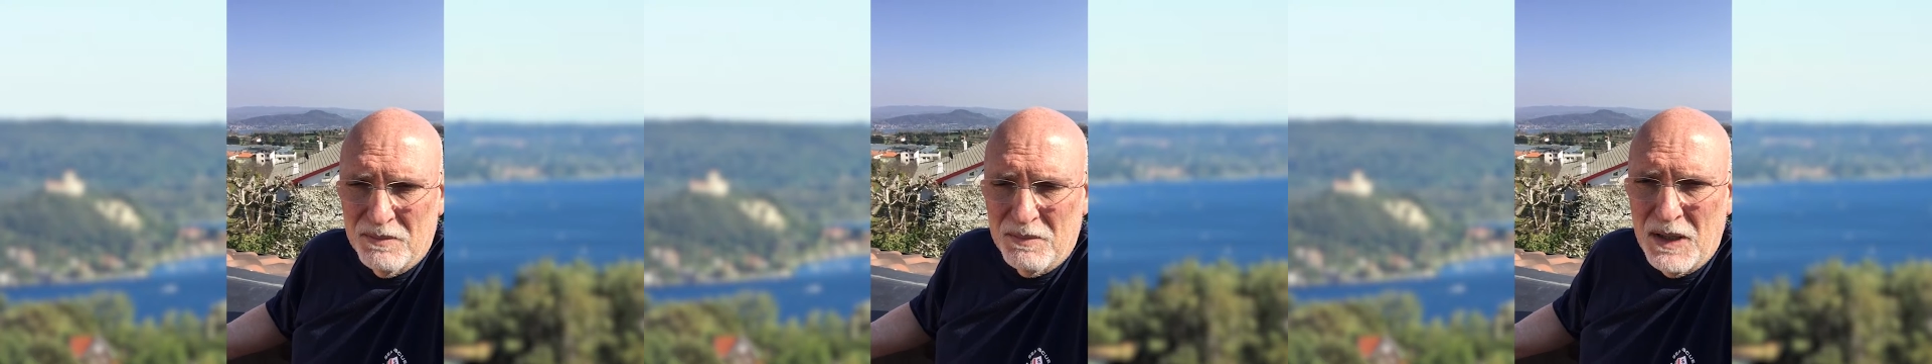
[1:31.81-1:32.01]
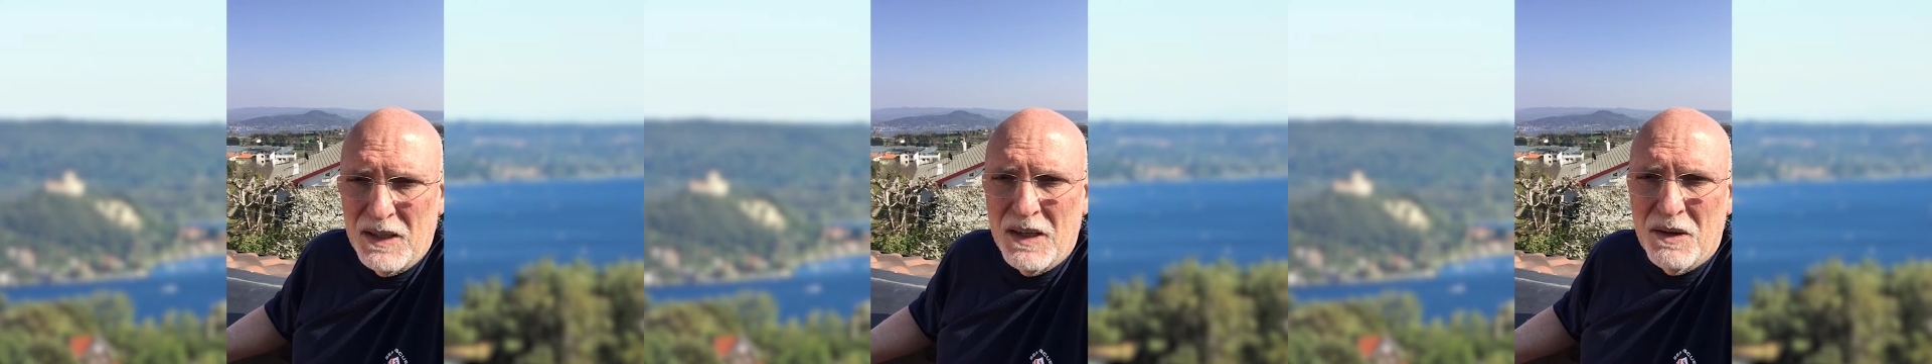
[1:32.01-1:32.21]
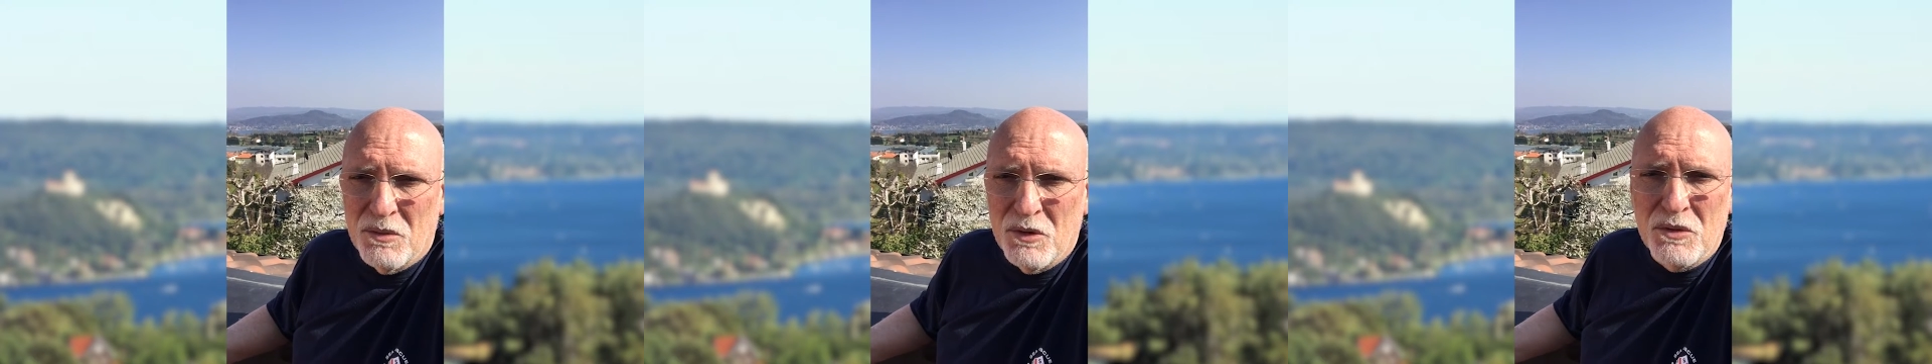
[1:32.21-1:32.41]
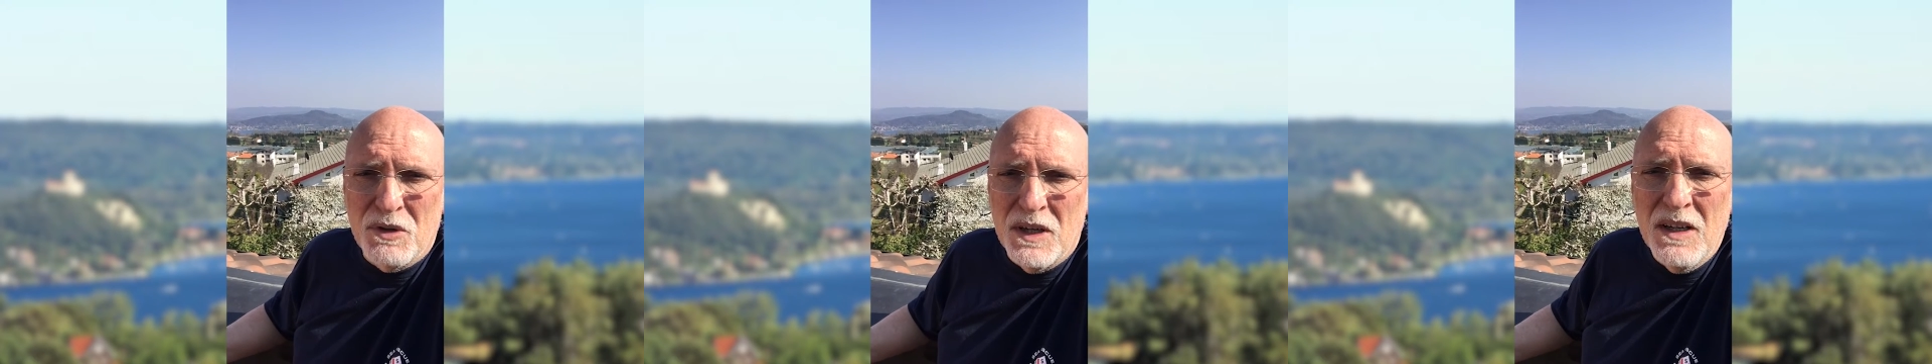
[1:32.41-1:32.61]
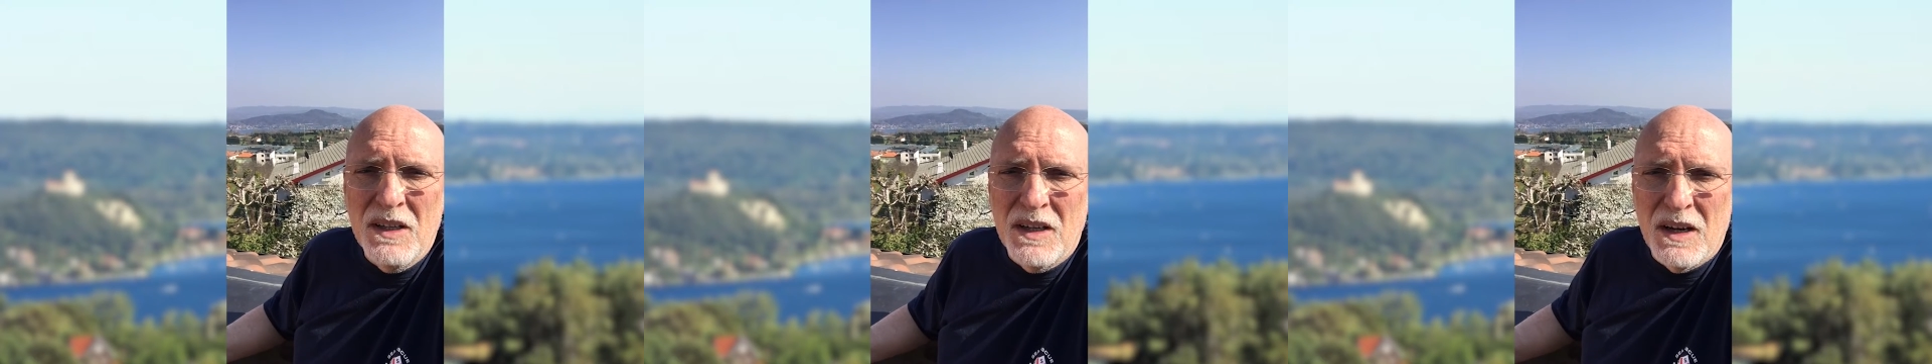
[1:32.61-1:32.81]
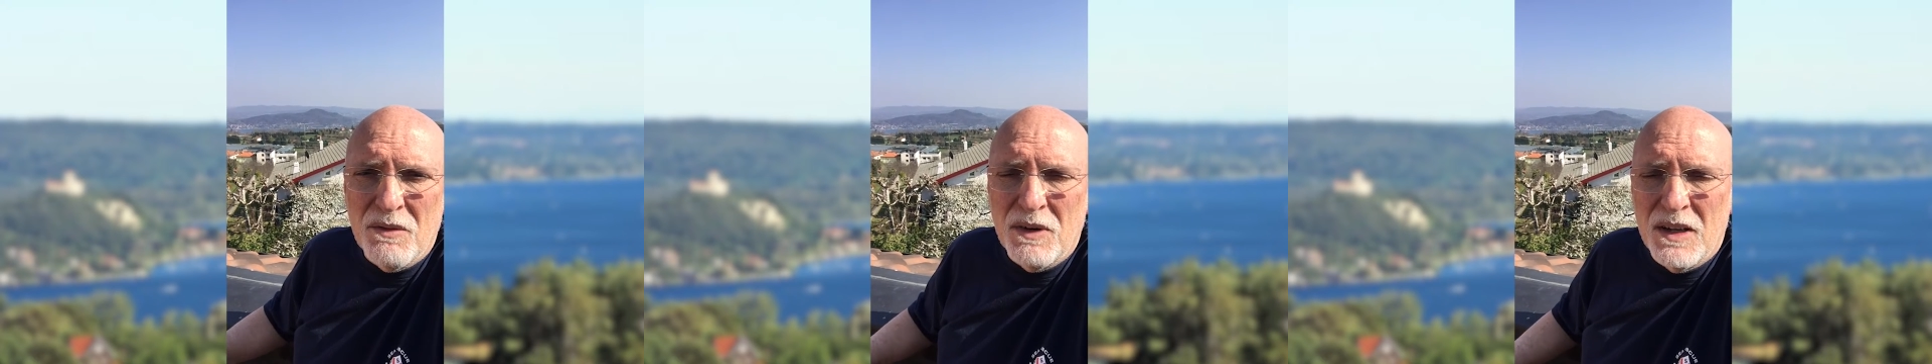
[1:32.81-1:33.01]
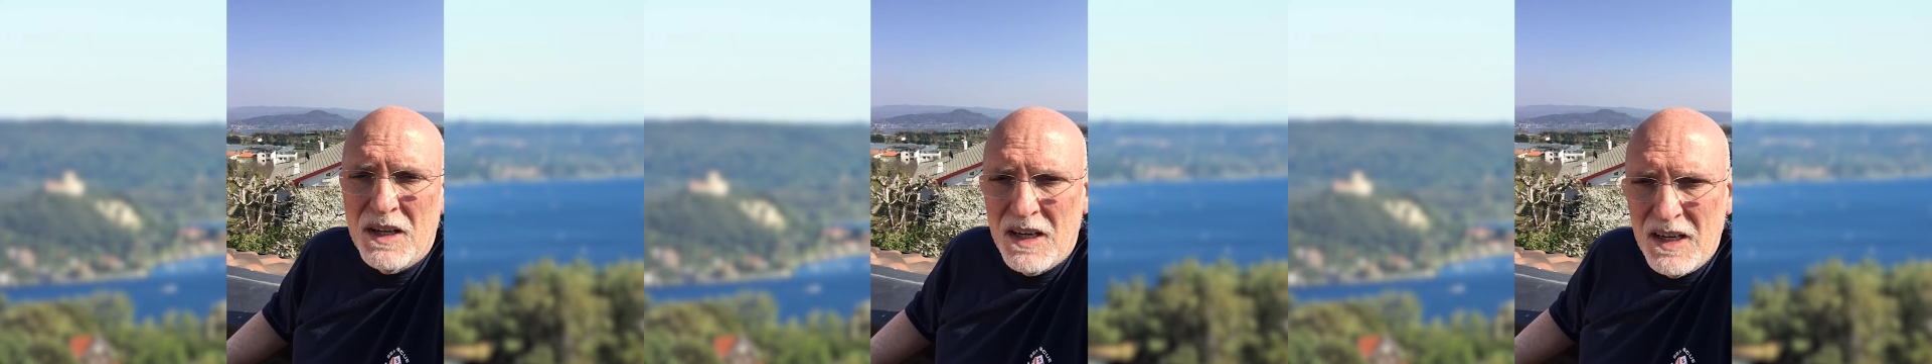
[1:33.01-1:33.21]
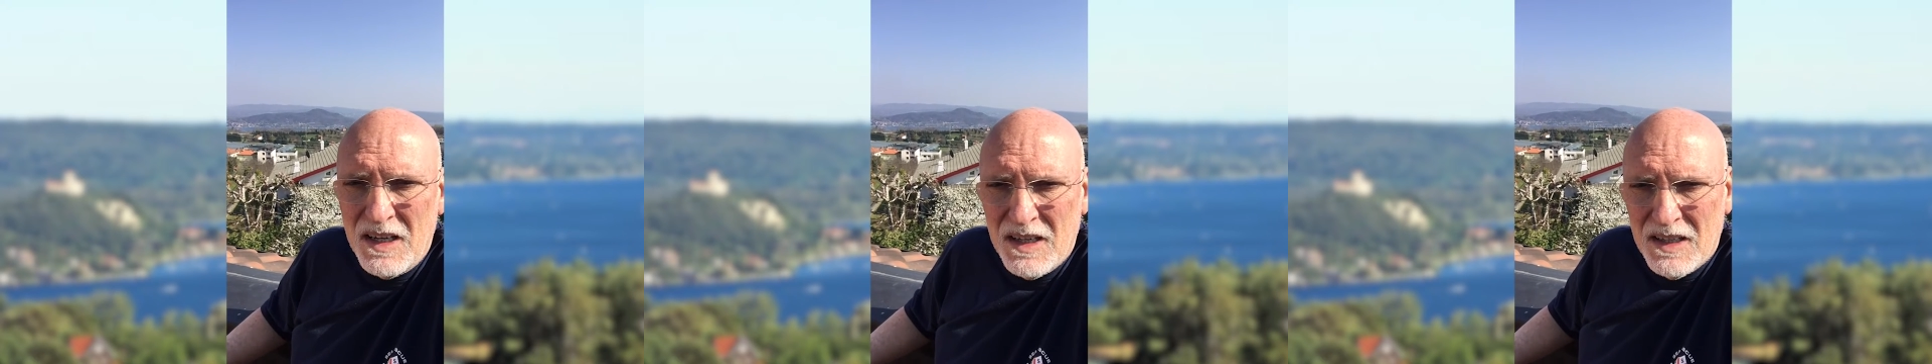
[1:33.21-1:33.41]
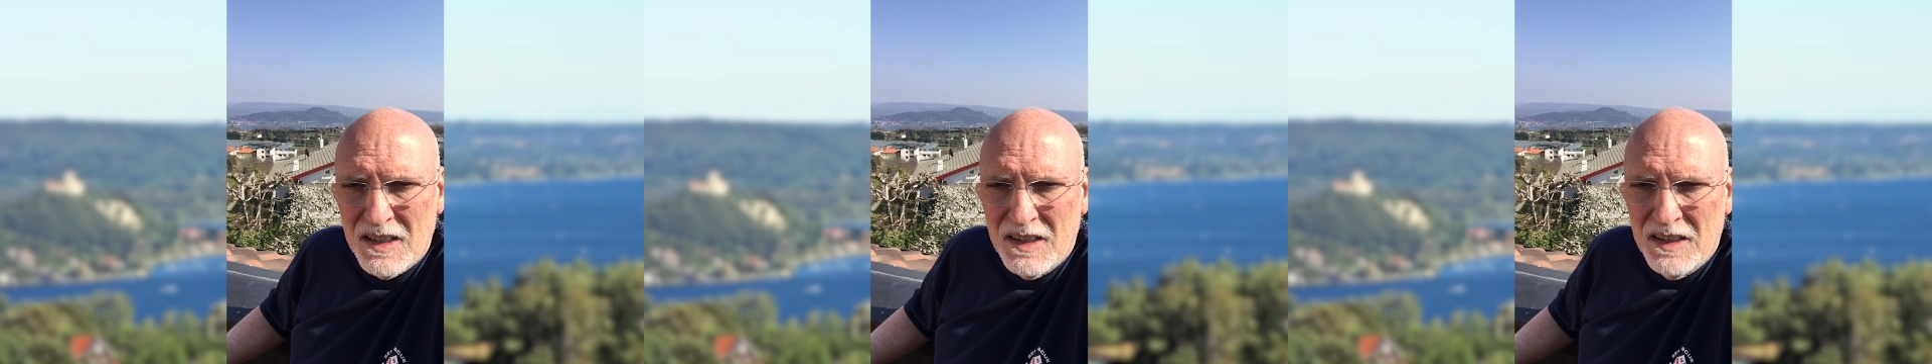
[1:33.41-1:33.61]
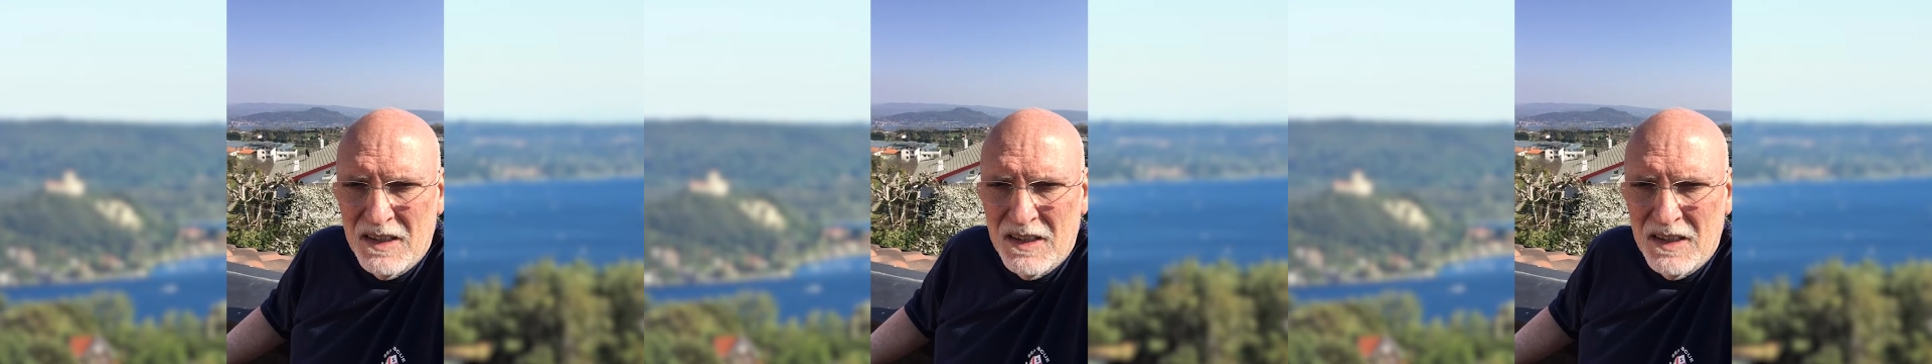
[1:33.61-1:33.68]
made a routine every day,